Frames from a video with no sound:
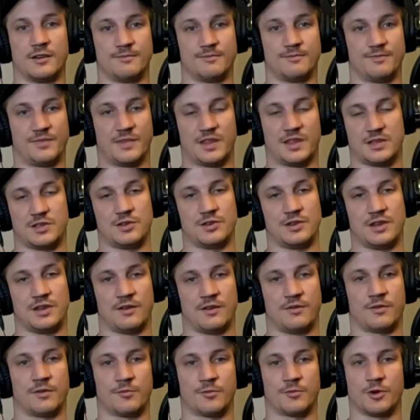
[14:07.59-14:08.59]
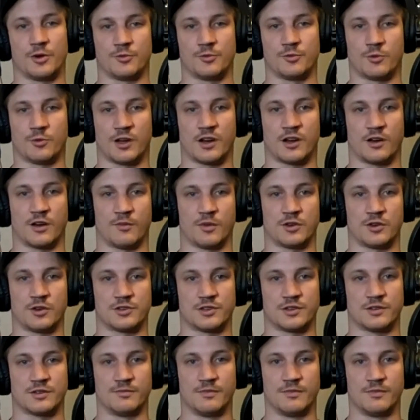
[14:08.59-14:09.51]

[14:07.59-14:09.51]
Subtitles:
that you did from cold water immersion.